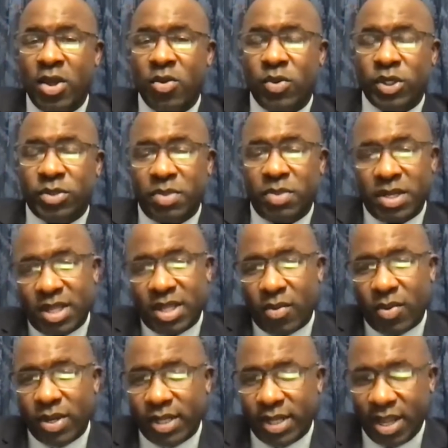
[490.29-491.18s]
which means they
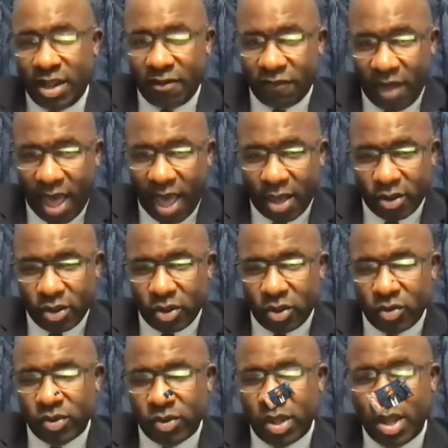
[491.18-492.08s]
were
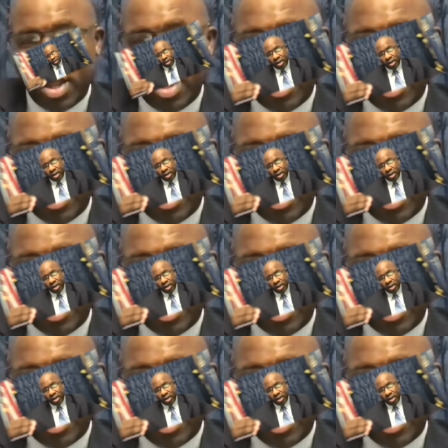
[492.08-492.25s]
devalued.